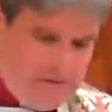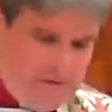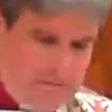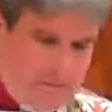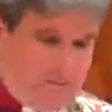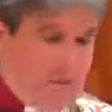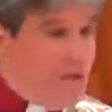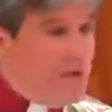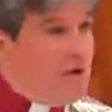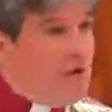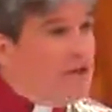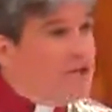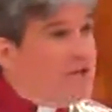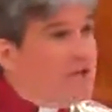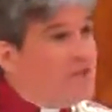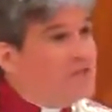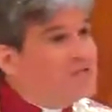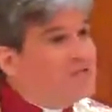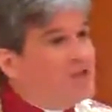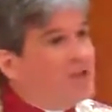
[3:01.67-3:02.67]
married
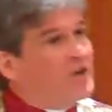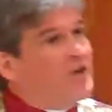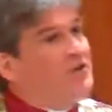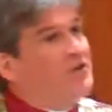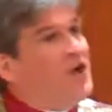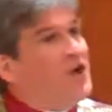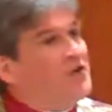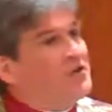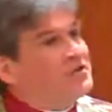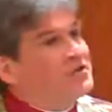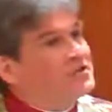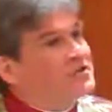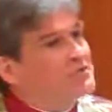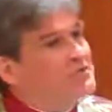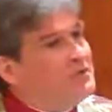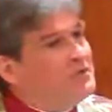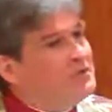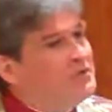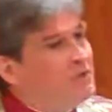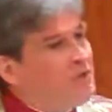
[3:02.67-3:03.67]
as young adults
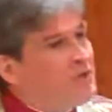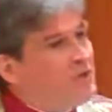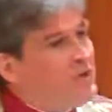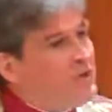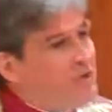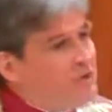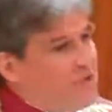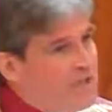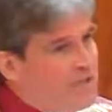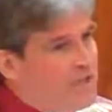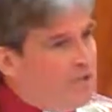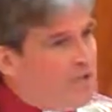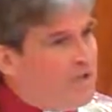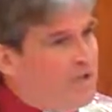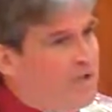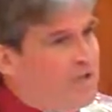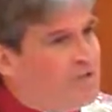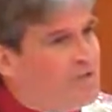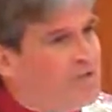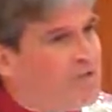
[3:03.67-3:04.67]
before they
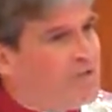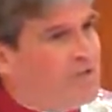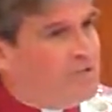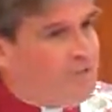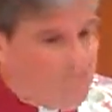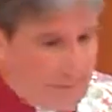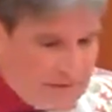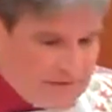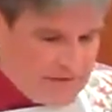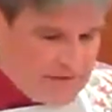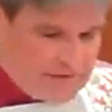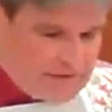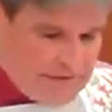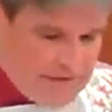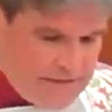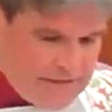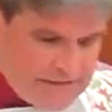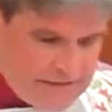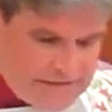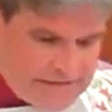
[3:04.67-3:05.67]
immigrated to the United
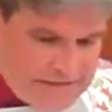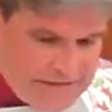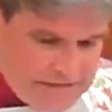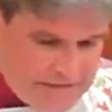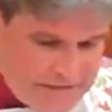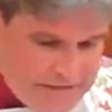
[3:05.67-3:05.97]
States.